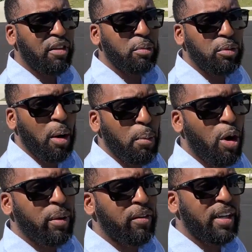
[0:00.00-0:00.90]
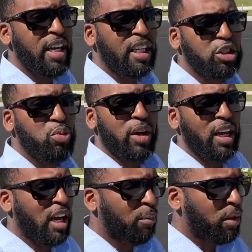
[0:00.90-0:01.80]
a moment of need that you want to
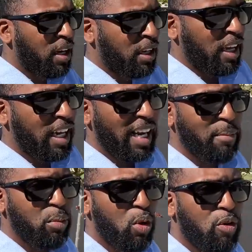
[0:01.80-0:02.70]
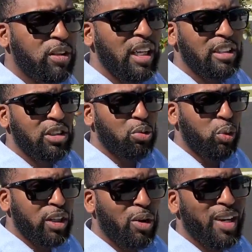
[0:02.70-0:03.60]
help and get moved into
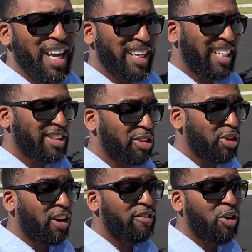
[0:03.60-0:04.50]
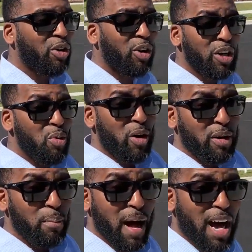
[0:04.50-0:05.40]
relocating into Norfolk, or you want to
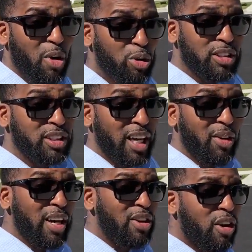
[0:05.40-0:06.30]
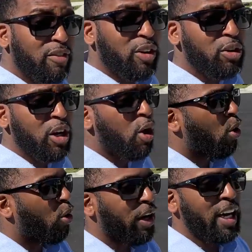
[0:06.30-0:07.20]
buy or sell in Norfolk
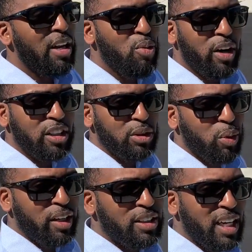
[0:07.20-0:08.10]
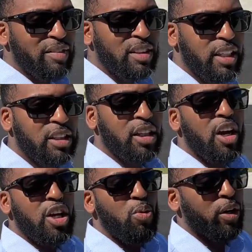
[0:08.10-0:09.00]
or any one of the surrounding 7 cities, you want